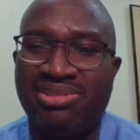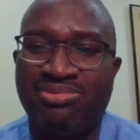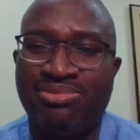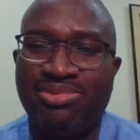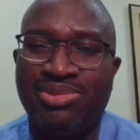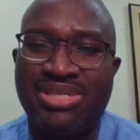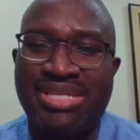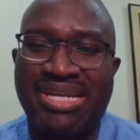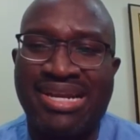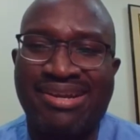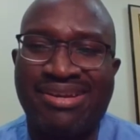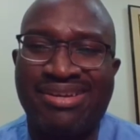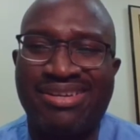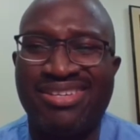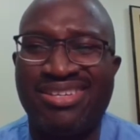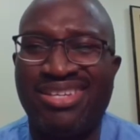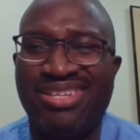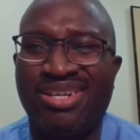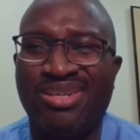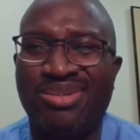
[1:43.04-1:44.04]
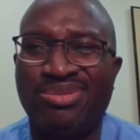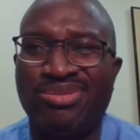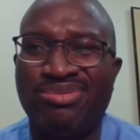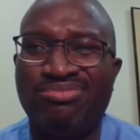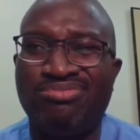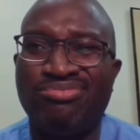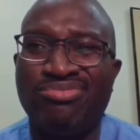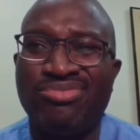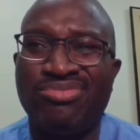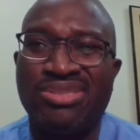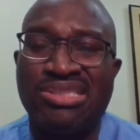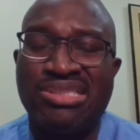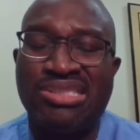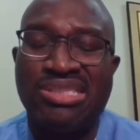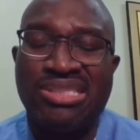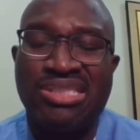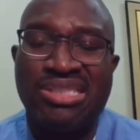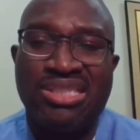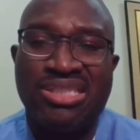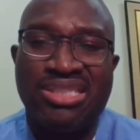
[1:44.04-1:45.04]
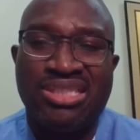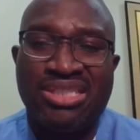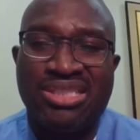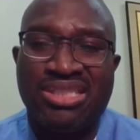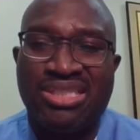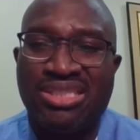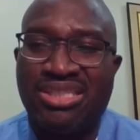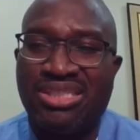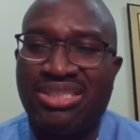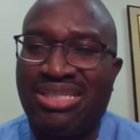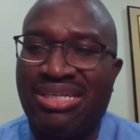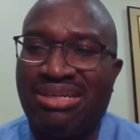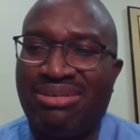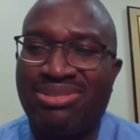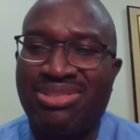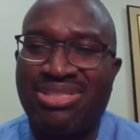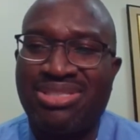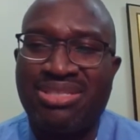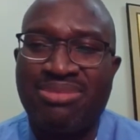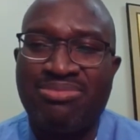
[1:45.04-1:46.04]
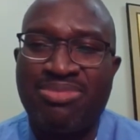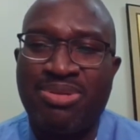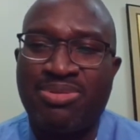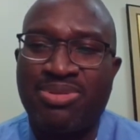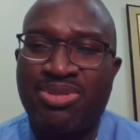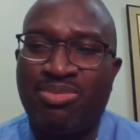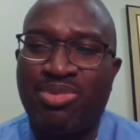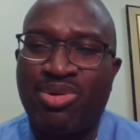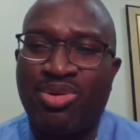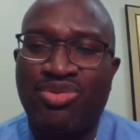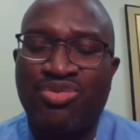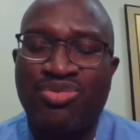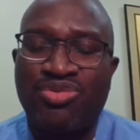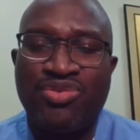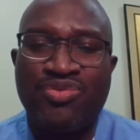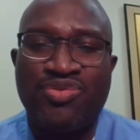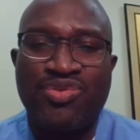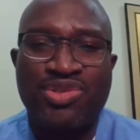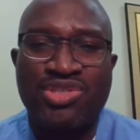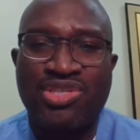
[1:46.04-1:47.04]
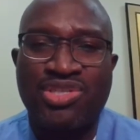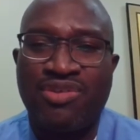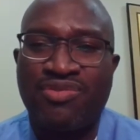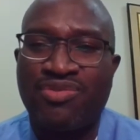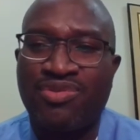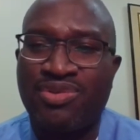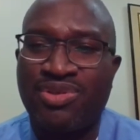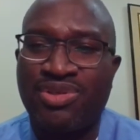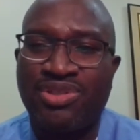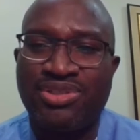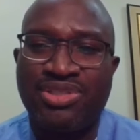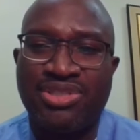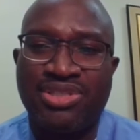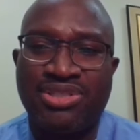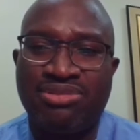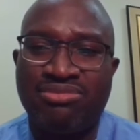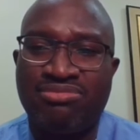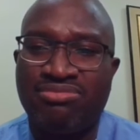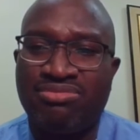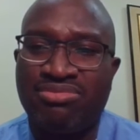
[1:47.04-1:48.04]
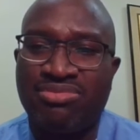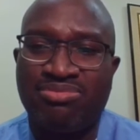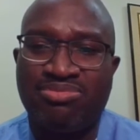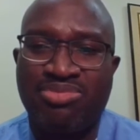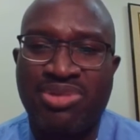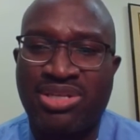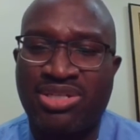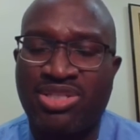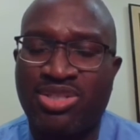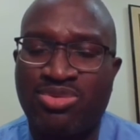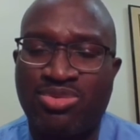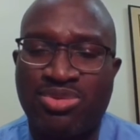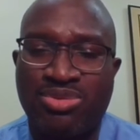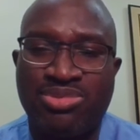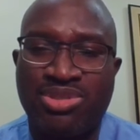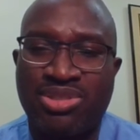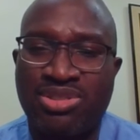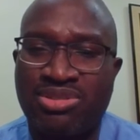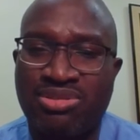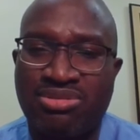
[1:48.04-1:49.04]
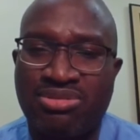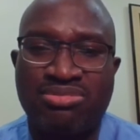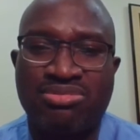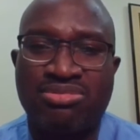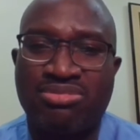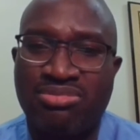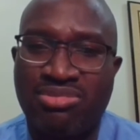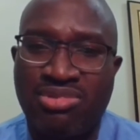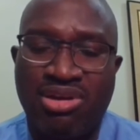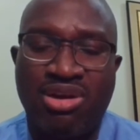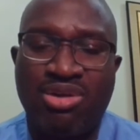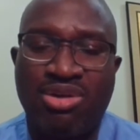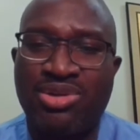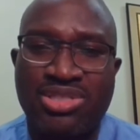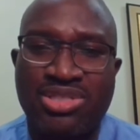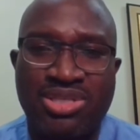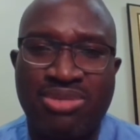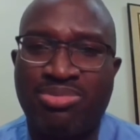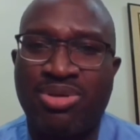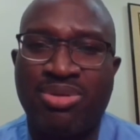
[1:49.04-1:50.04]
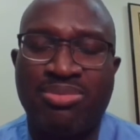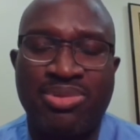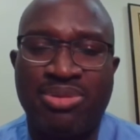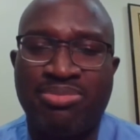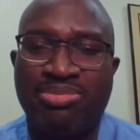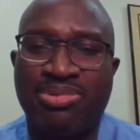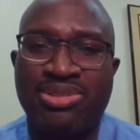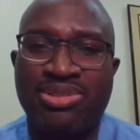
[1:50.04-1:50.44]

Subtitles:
we narrowed it down. I would say maybe to about 3-4 softwares, and Practice Web just always kept coming up on